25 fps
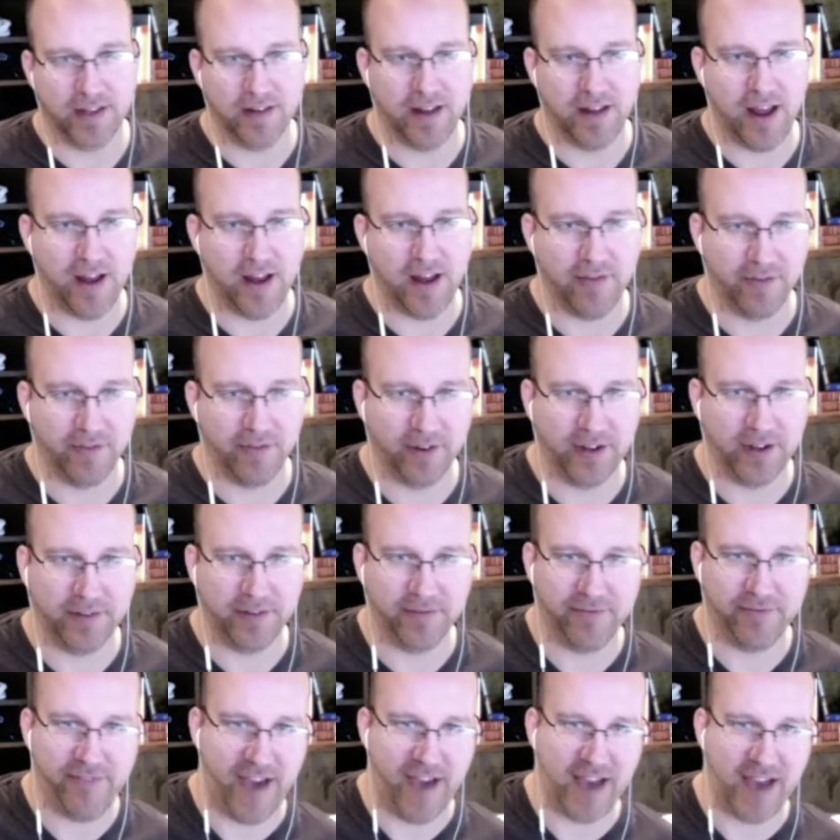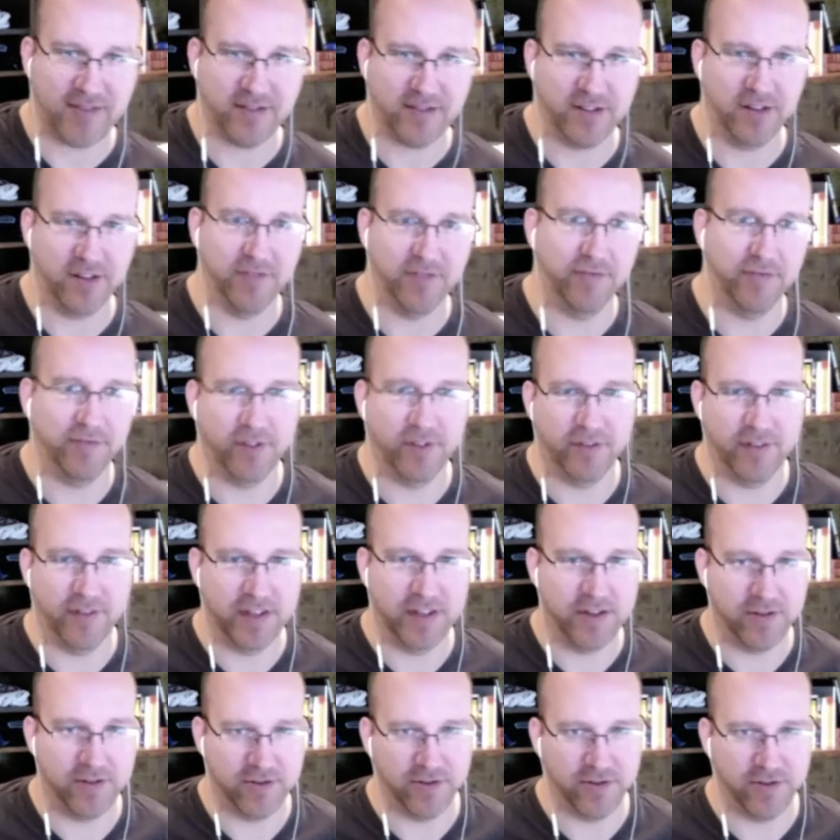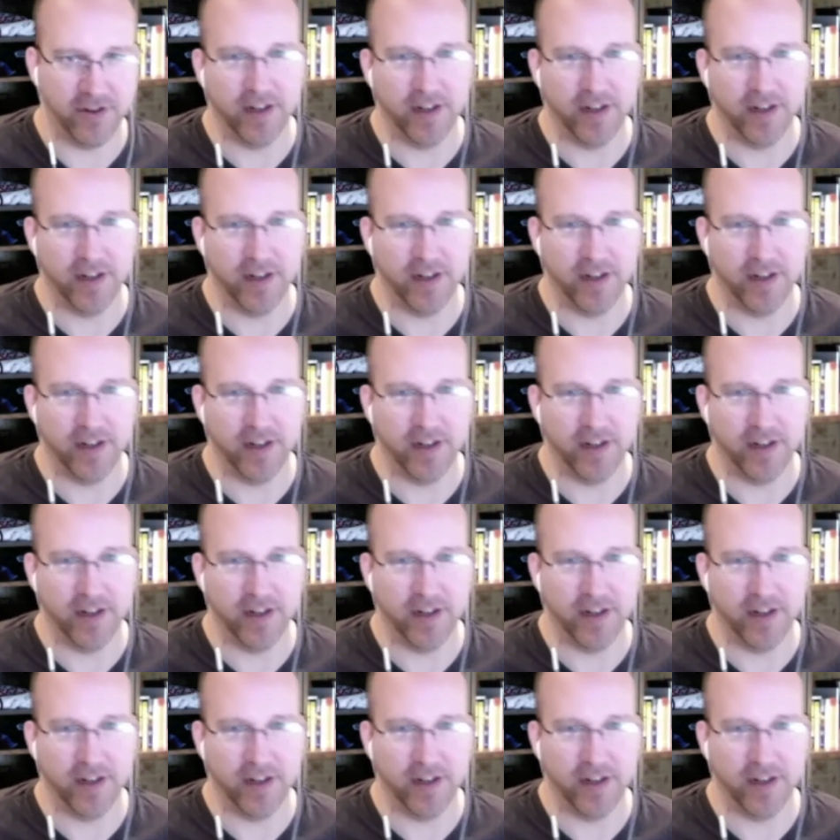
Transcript: every facet of industry.